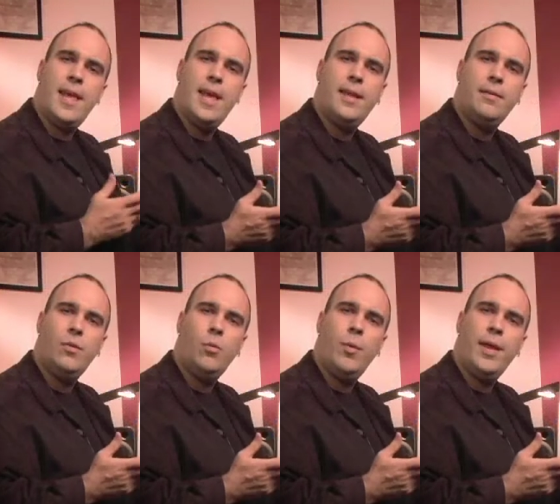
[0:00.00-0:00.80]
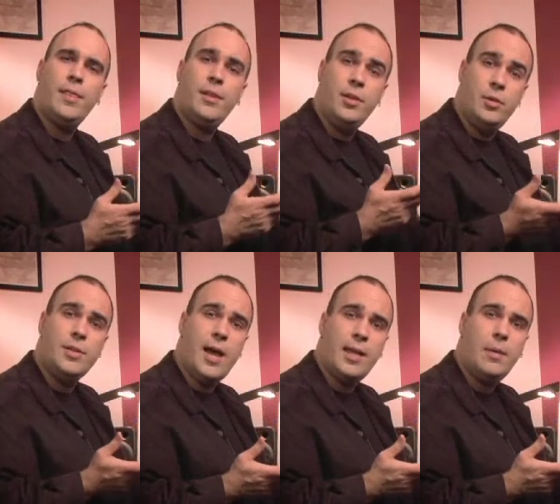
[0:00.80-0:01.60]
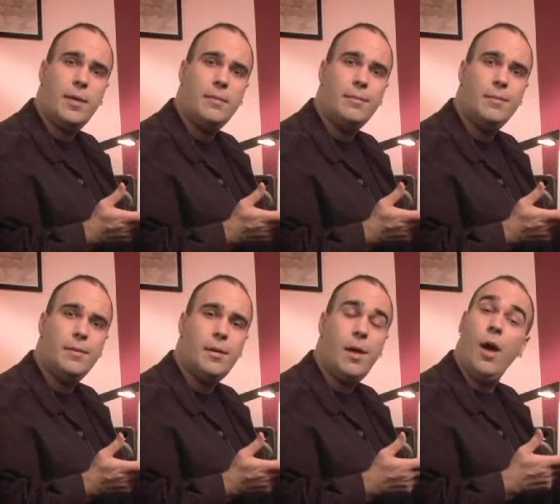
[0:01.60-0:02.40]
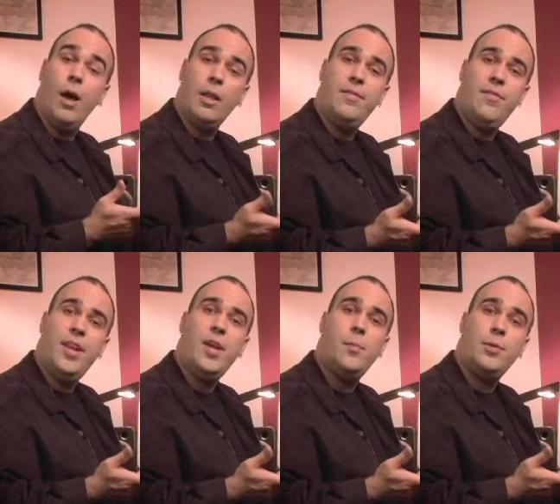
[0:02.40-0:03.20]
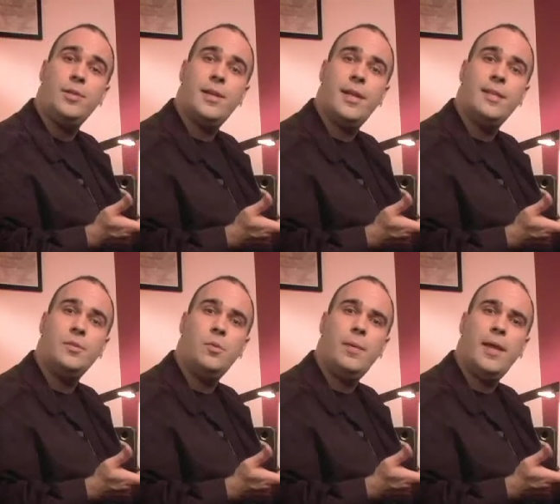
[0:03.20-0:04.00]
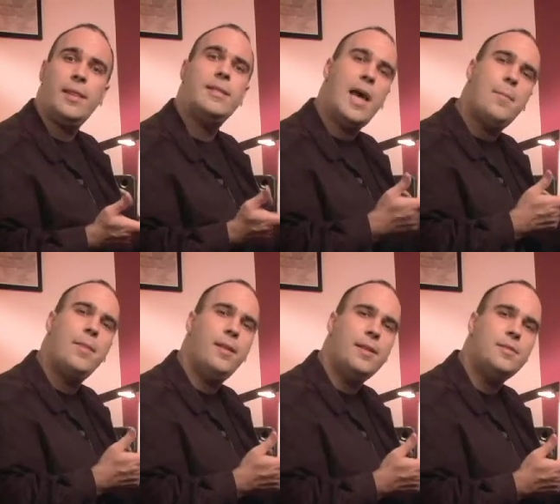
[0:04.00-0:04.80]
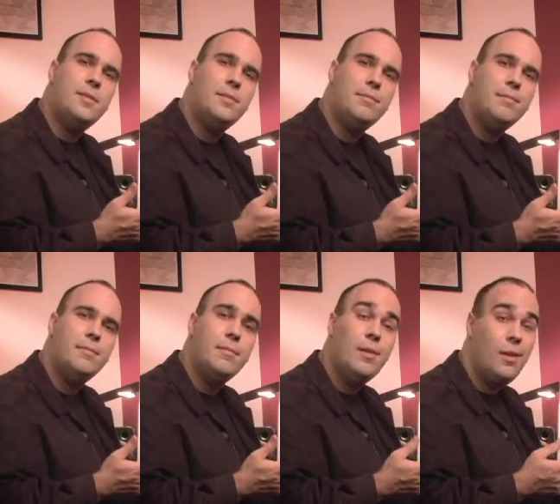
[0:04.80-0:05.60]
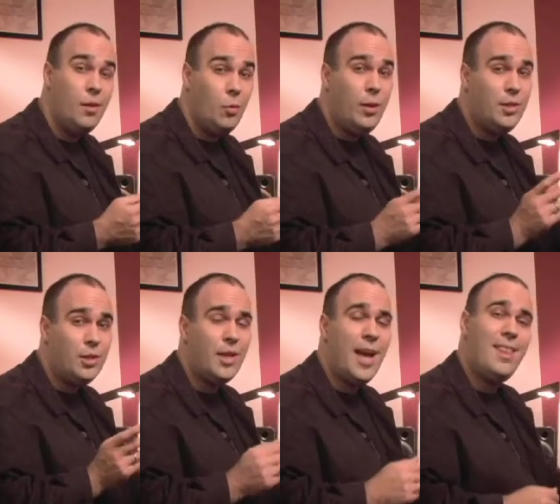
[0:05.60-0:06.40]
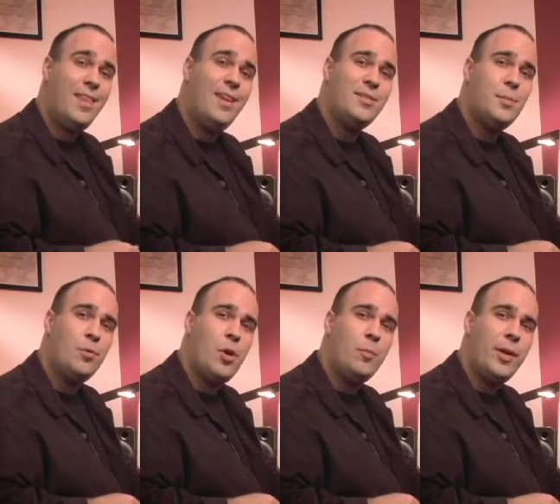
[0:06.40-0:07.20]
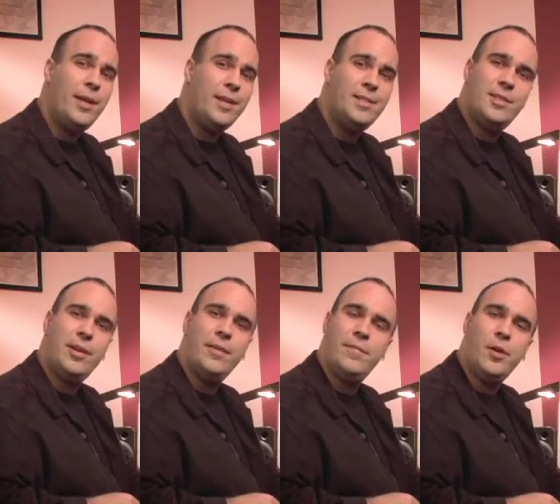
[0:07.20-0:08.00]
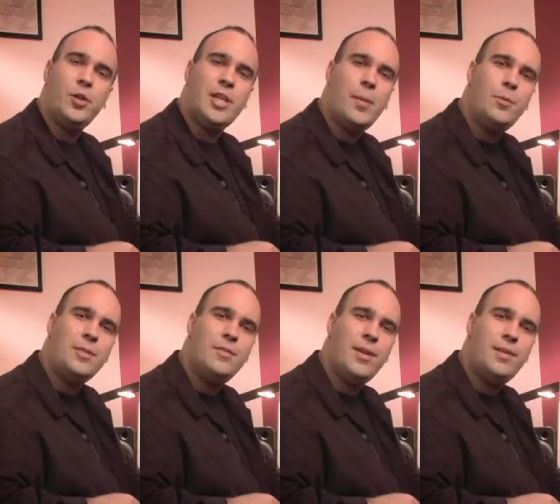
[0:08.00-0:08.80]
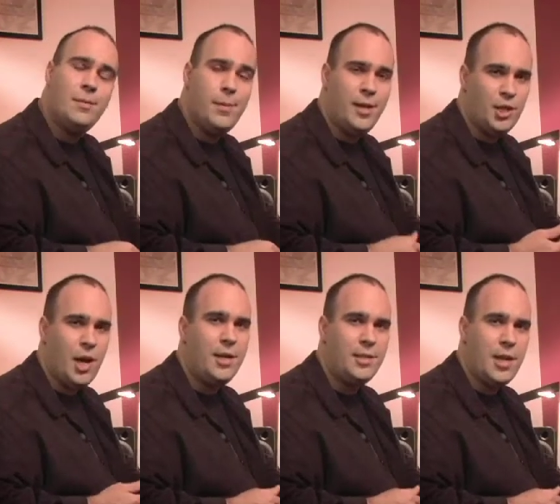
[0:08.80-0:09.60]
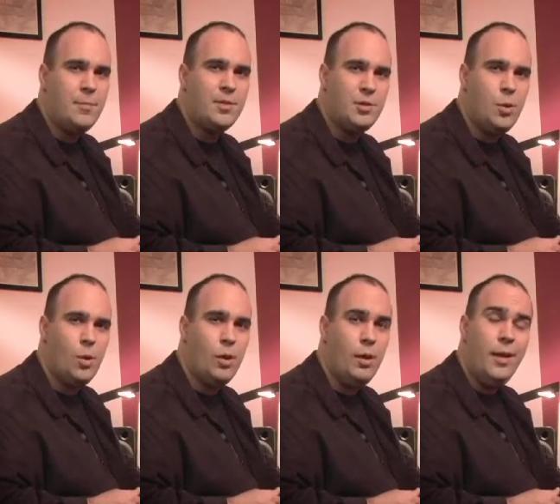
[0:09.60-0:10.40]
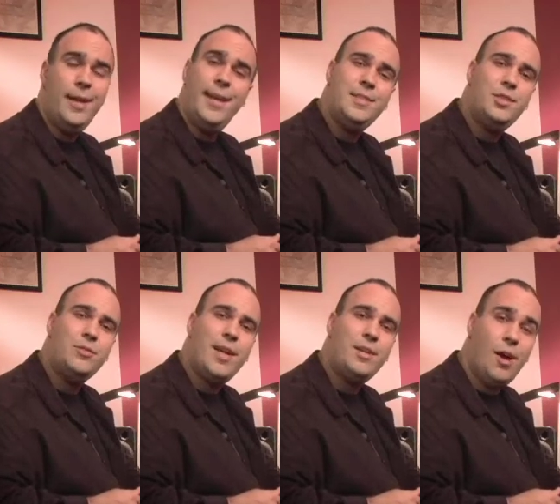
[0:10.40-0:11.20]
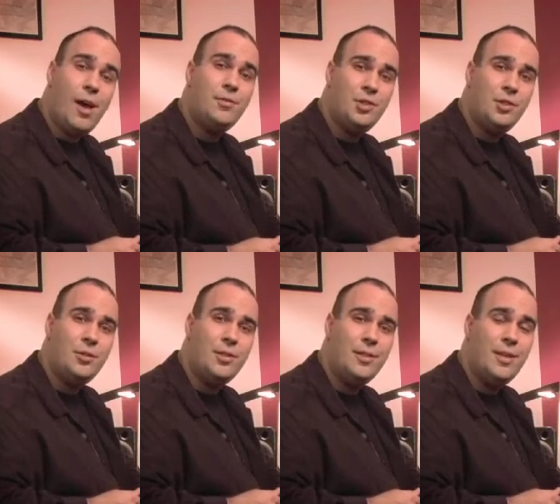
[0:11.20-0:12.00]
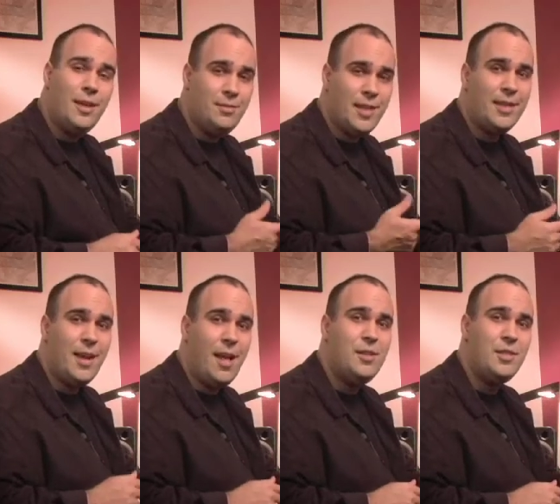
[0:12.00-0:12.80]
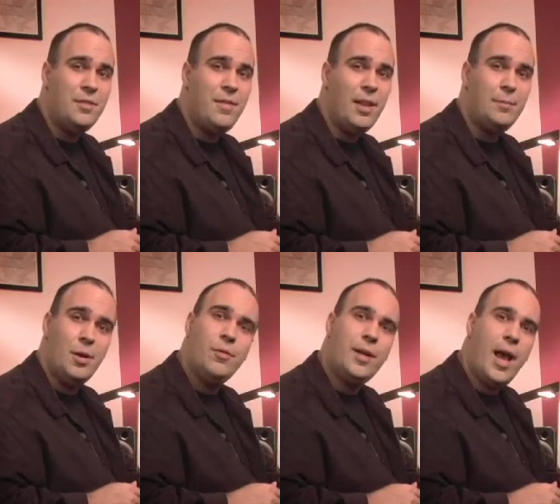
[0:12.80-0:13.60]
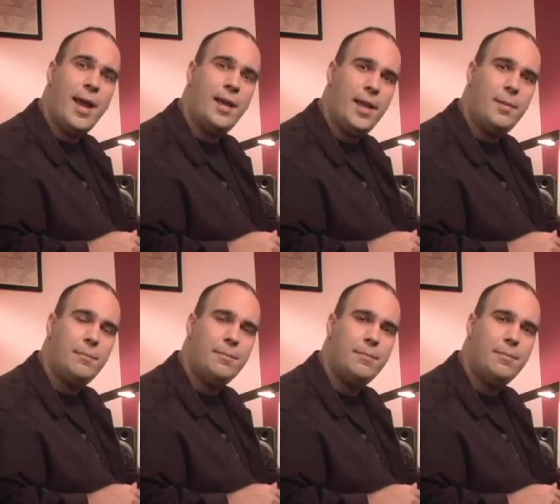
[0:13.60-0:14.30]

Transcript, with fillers: then when we hit the new document, all of the video presets will be at the top of the list, which I think is appropriate considering Photoshop was invented by John and Thomas Knoll and is a direct offshoot of technology developed over at ILM.